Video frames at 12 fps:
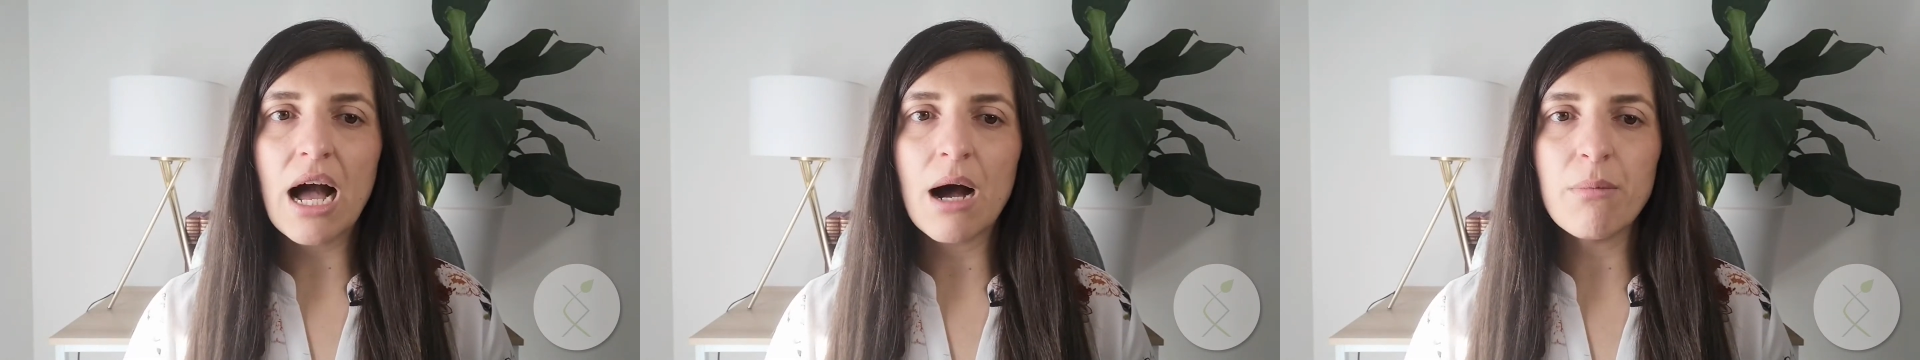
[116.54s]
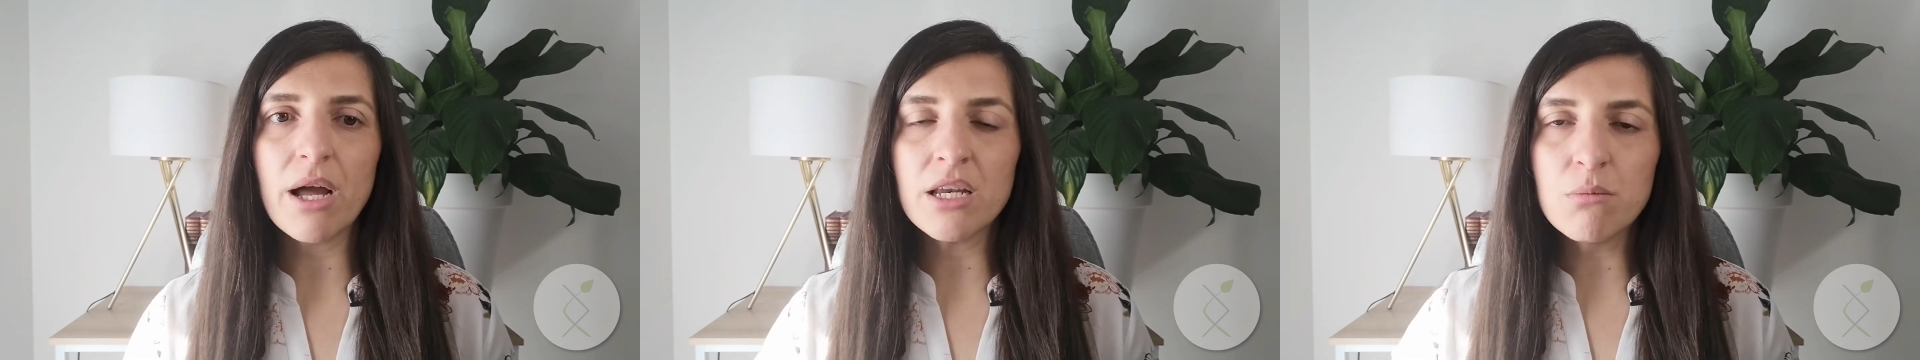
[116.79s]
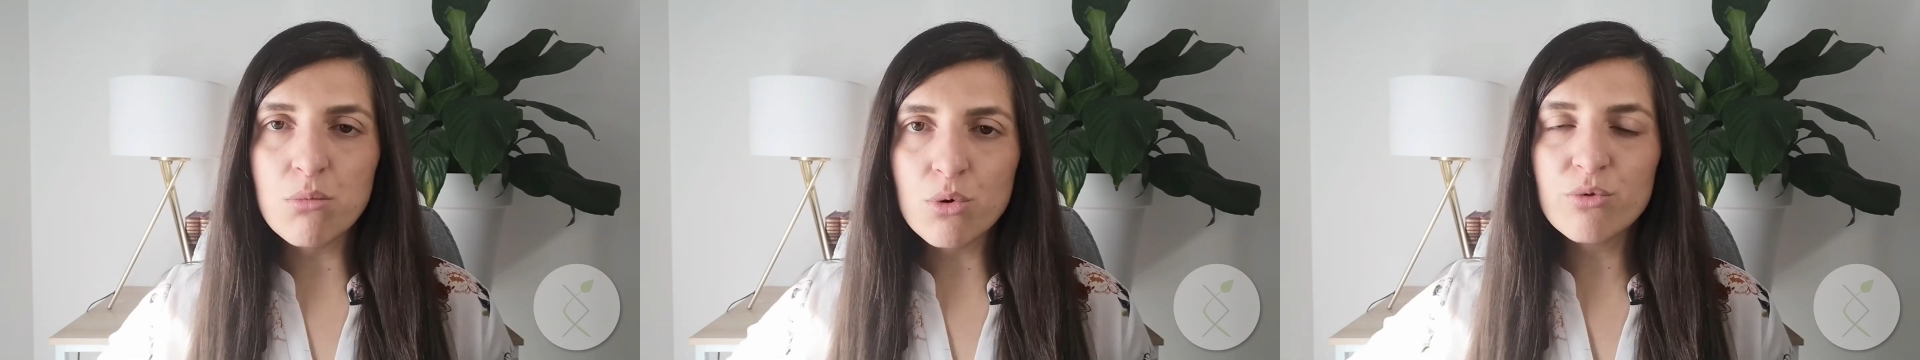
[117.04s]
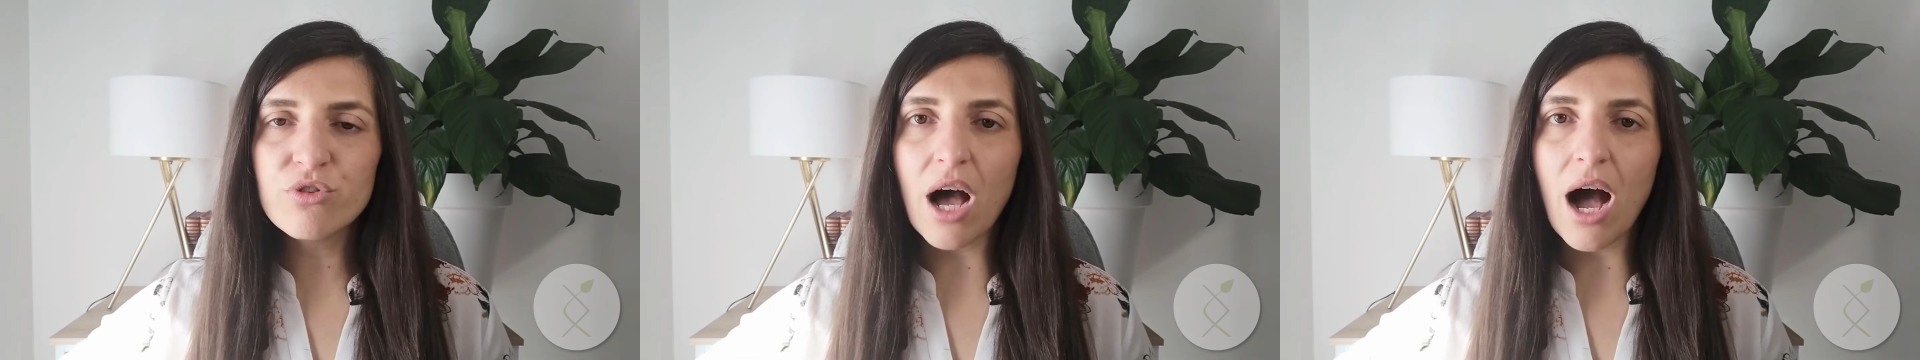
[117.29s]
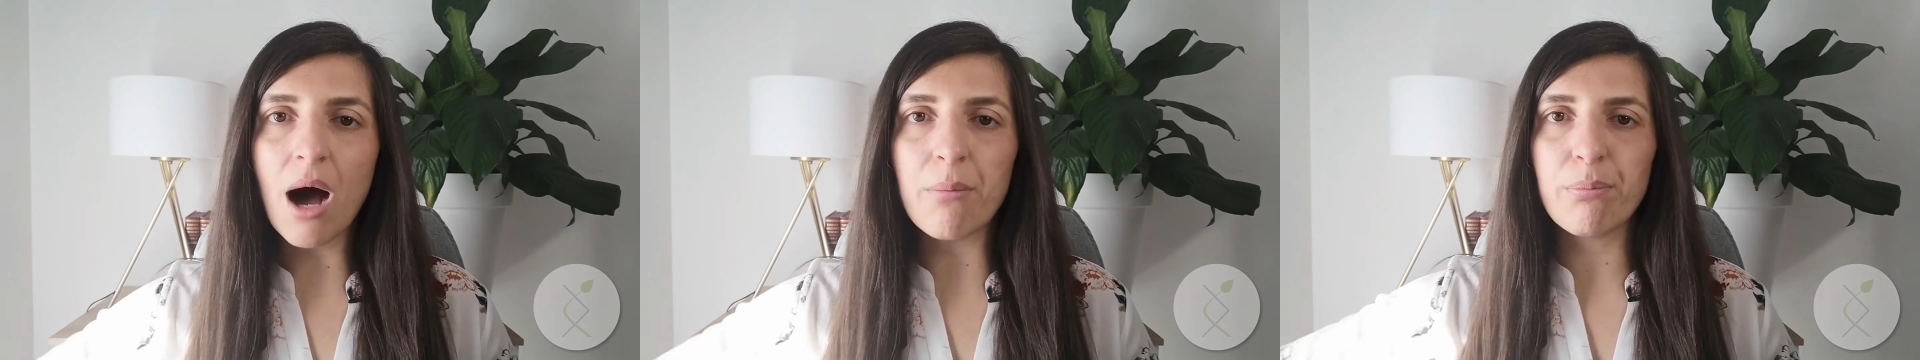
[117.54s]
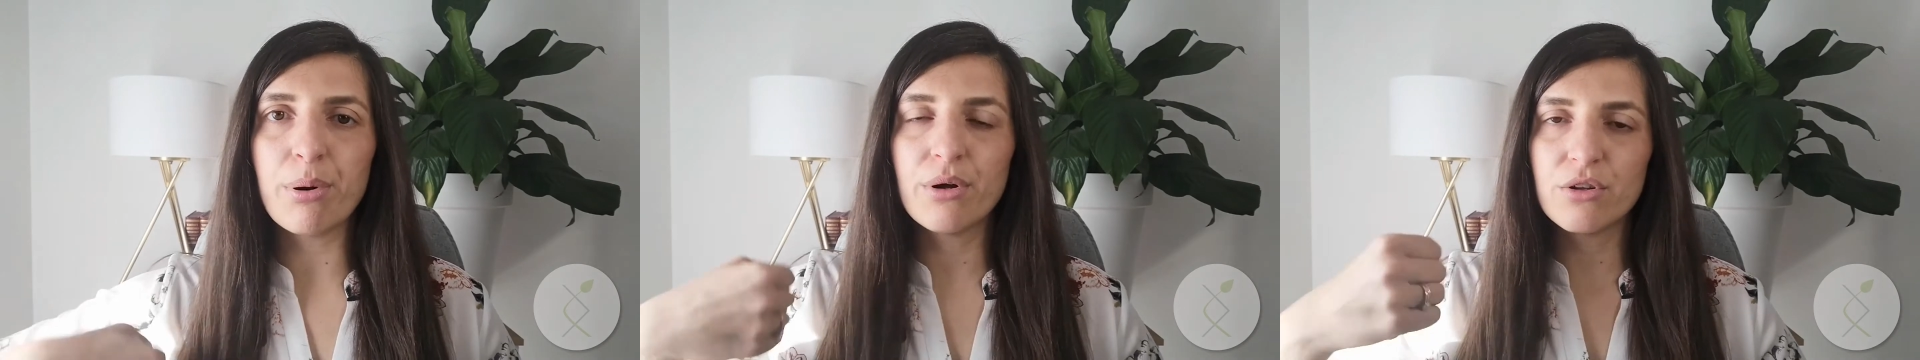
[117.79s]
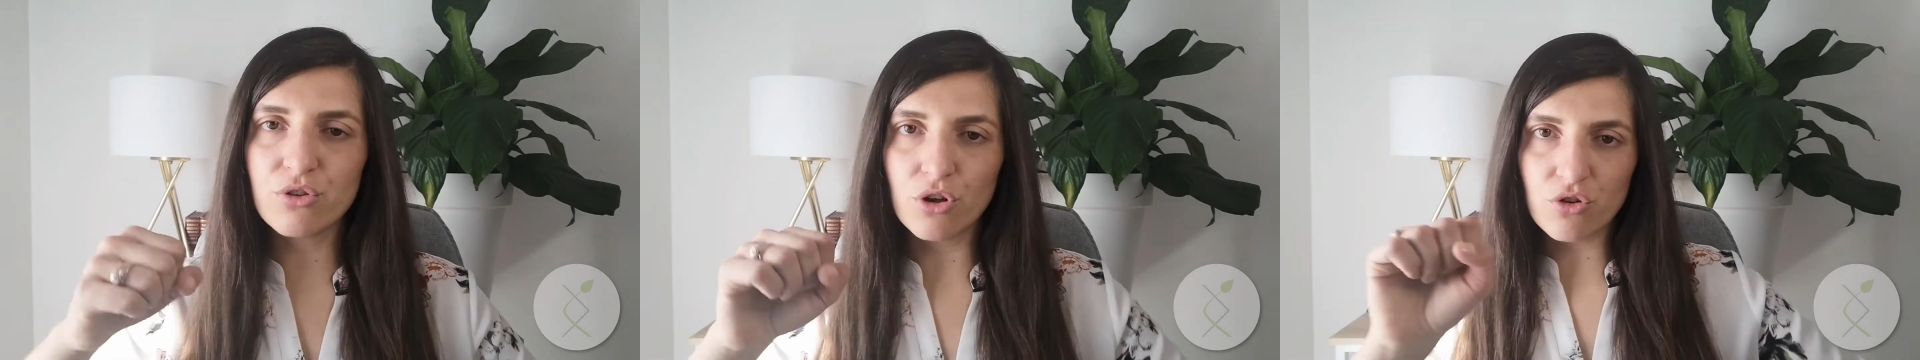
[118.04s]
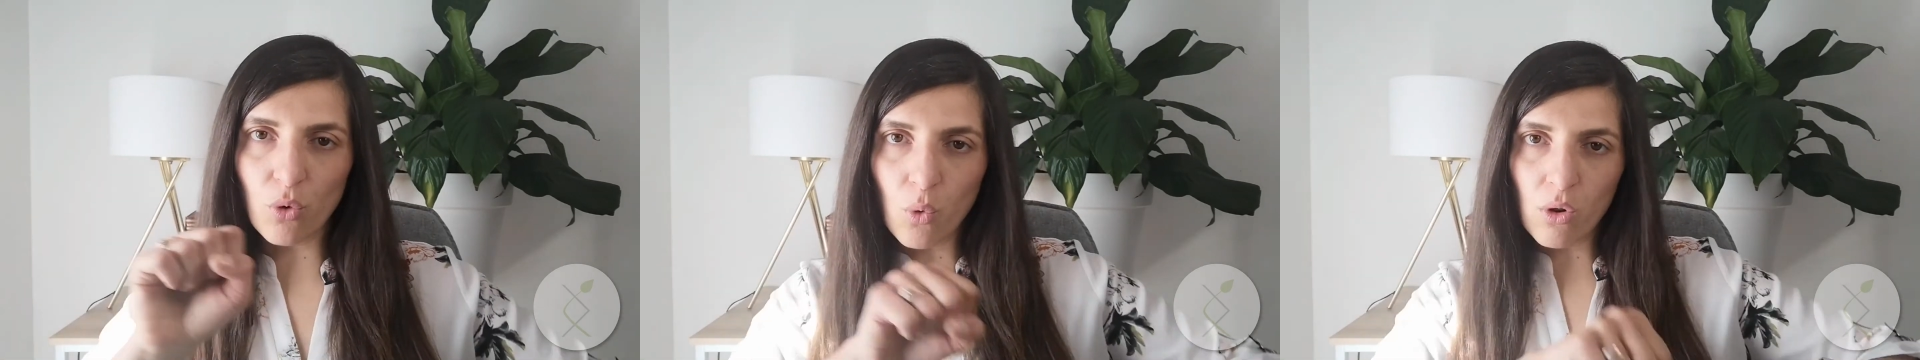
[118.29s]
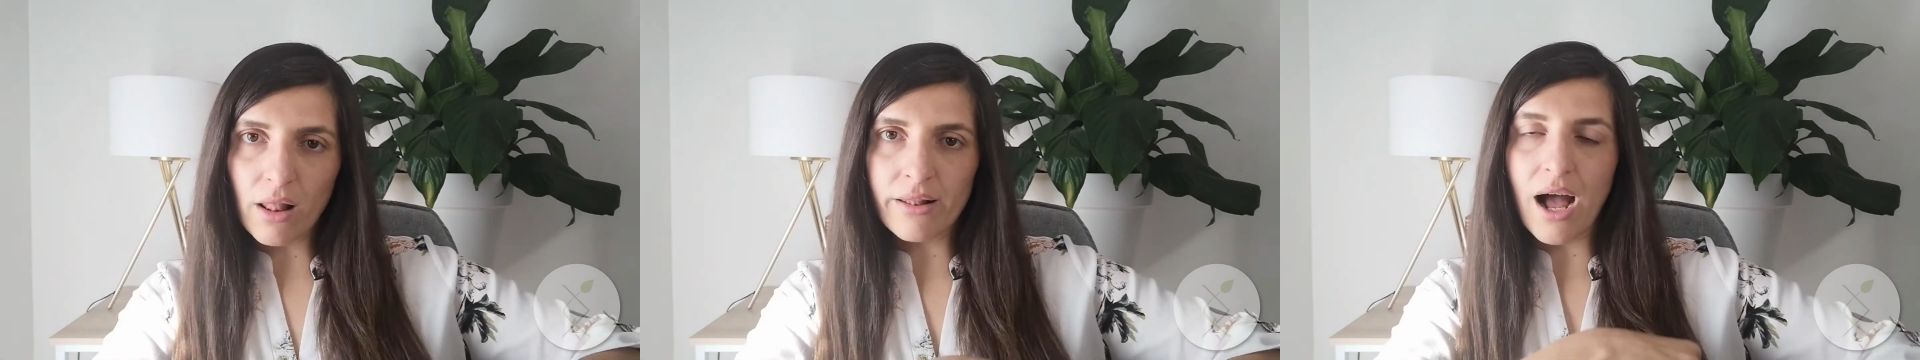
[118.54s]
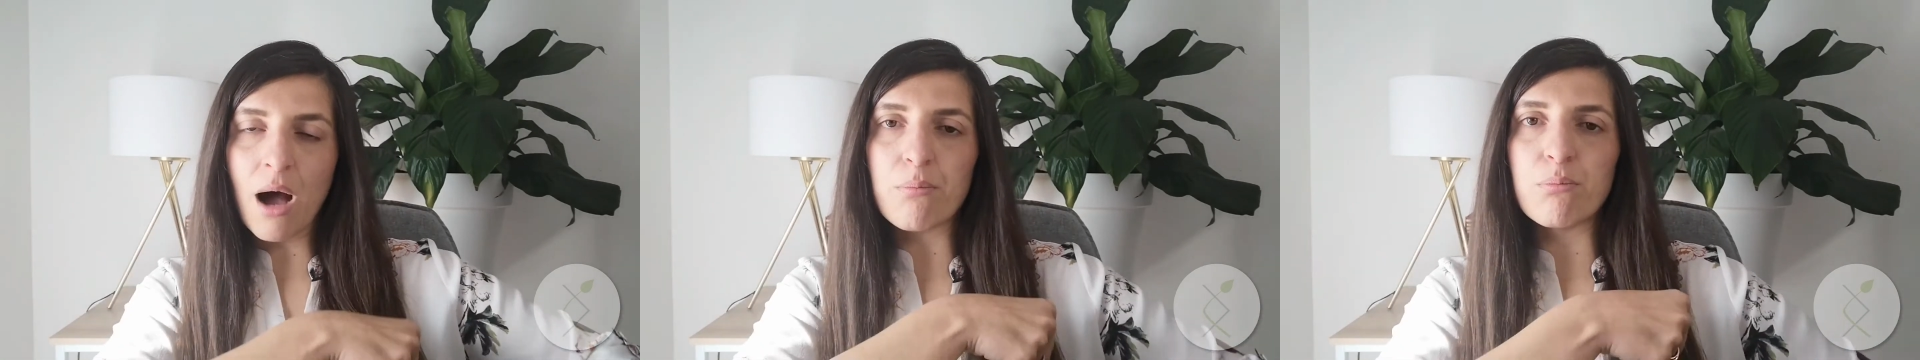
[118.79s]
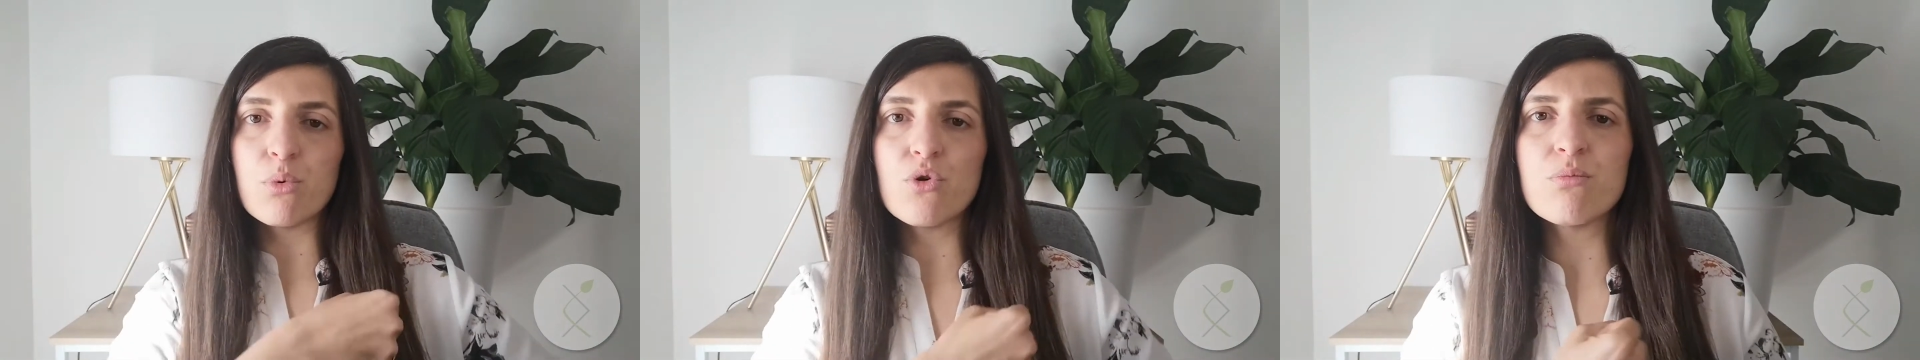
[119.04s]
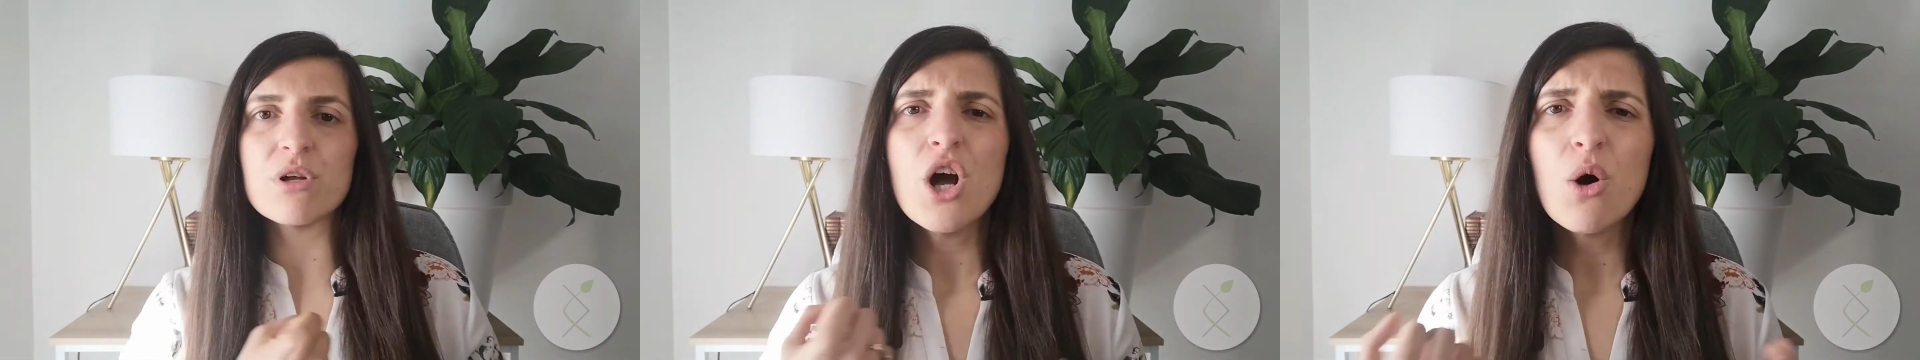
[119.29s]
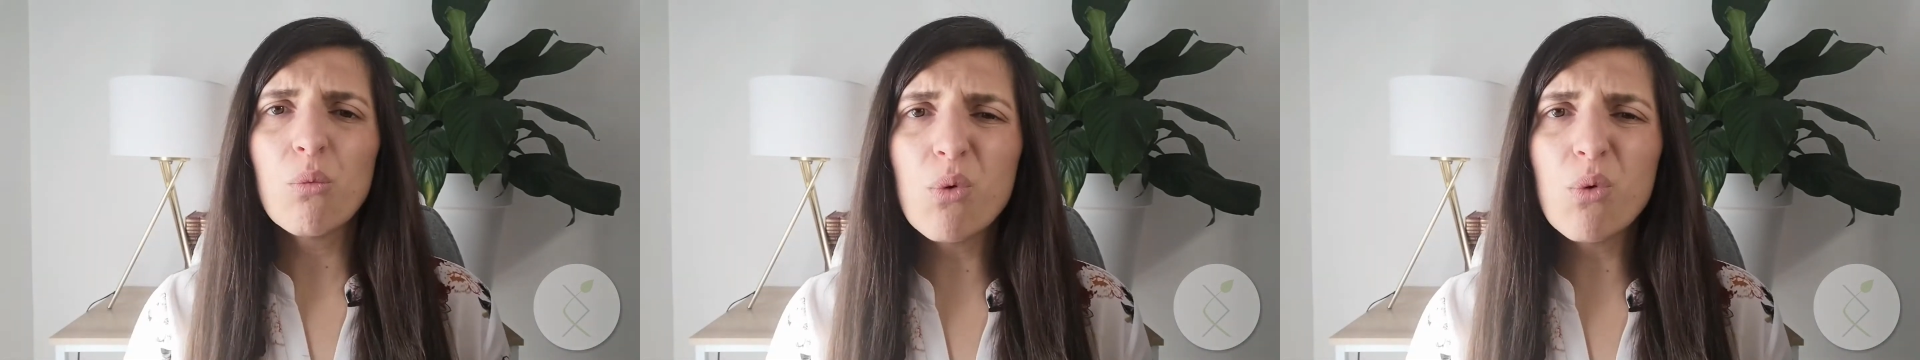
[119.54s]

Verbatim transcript: um, and it moves up. So it's all an up movement.